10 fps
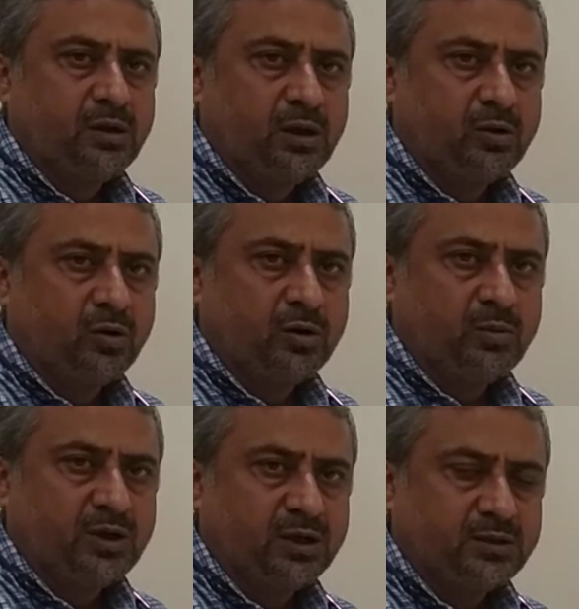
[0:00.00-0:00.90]

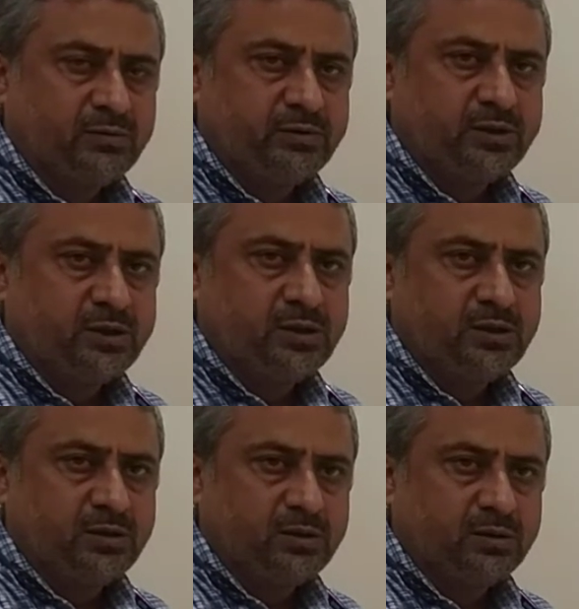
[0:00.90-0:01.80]
economic
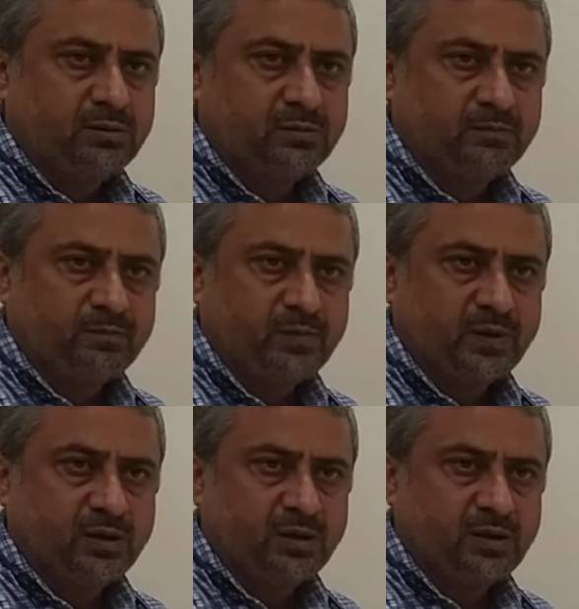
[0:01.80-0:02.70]
activity
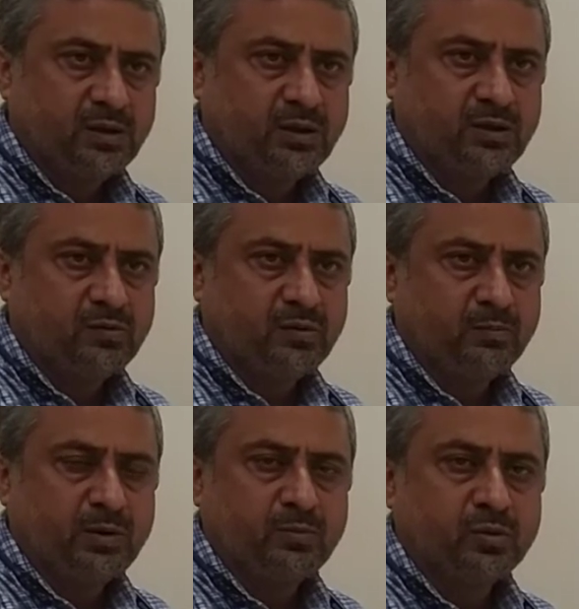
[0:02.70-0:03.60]
is
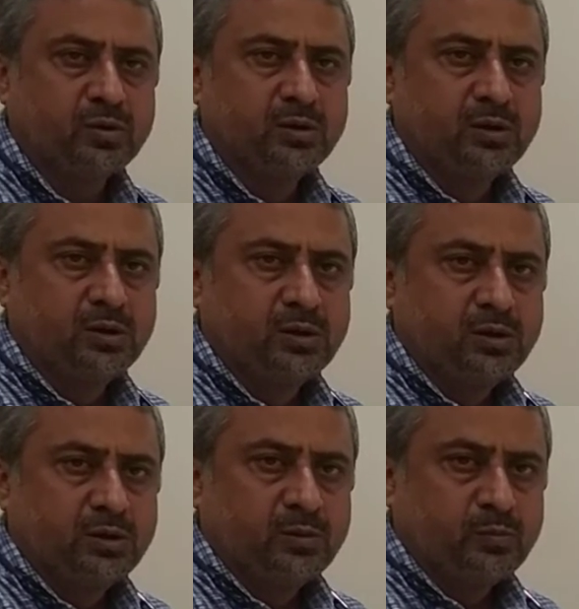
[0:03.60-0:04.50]
simply put
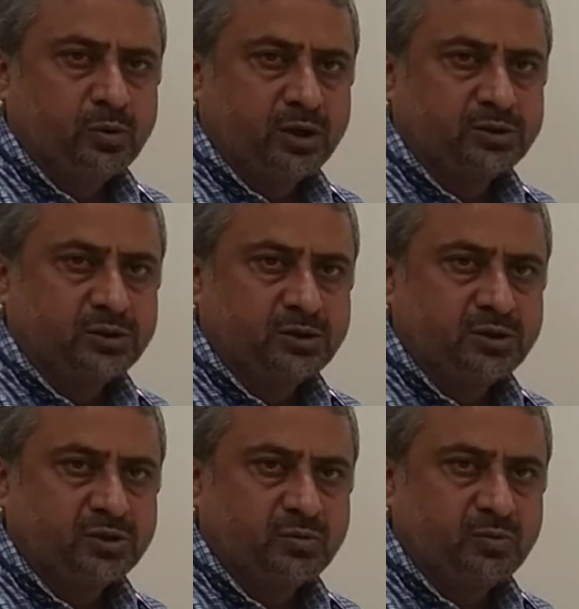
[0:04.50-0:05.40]
production,
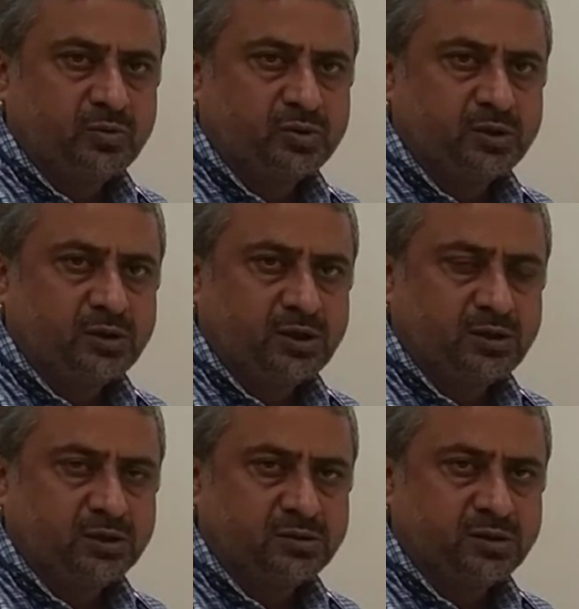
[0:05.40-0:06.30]
distribution, and
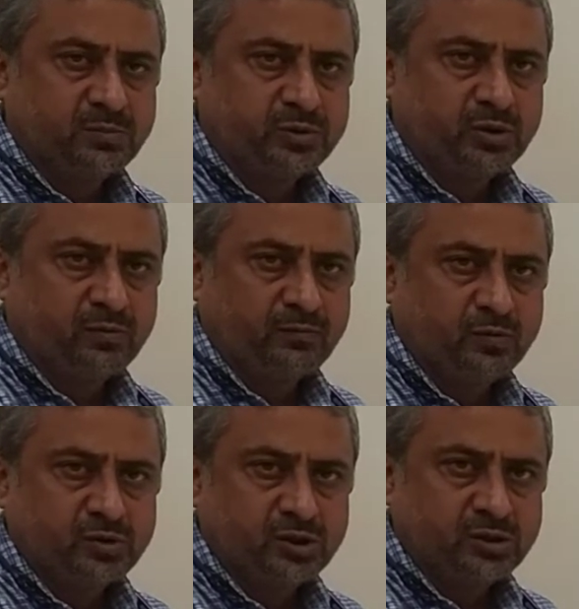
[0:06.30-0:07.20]
consumption of
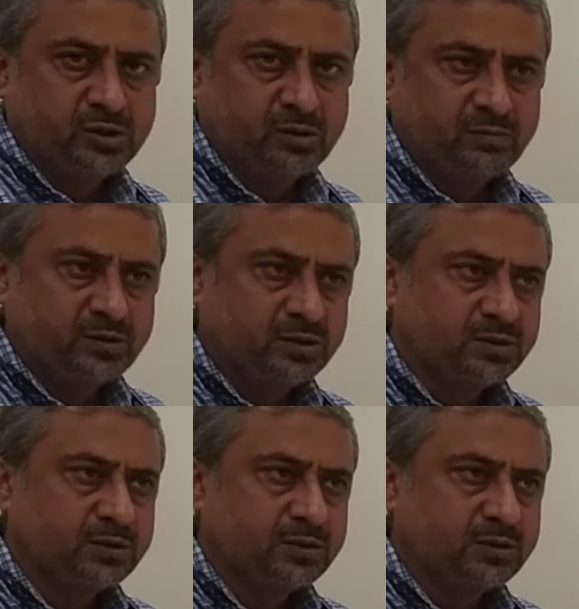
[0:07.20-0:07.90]
goods and services.